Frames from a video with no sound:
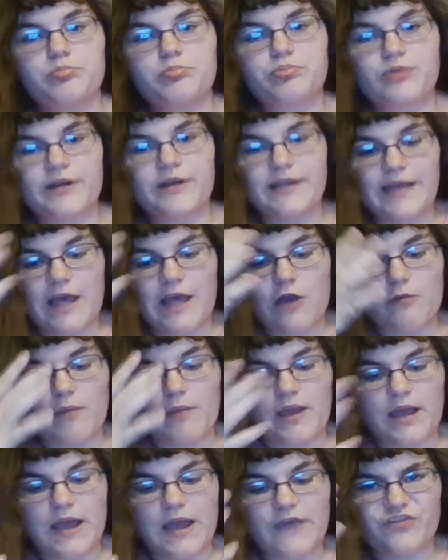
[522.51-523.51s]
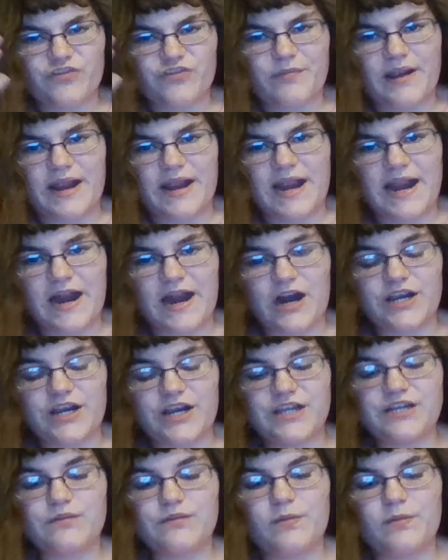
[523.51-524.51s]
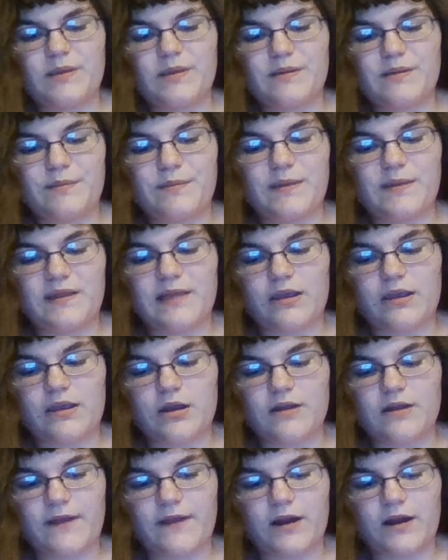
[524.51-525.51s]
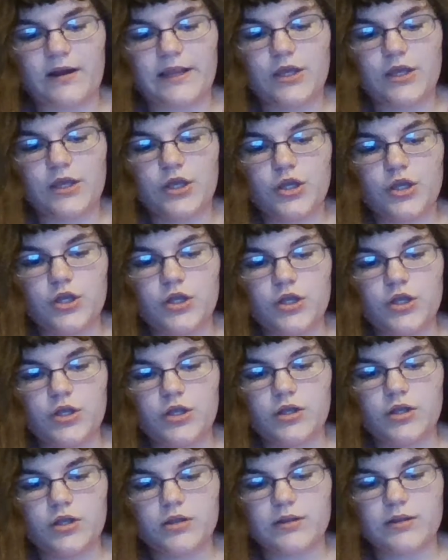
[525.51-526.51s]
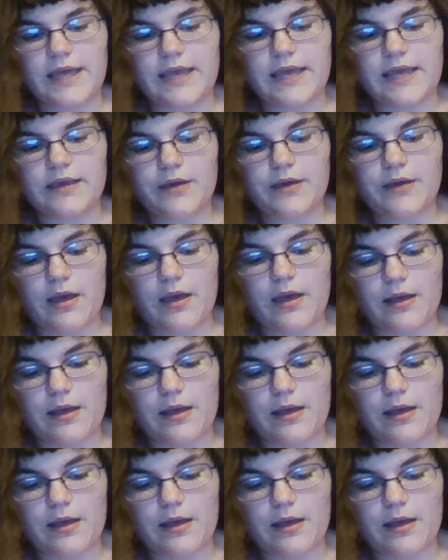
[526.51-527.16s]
bring out my eyes or my hair. He didn't want me to be, like, on a very, like,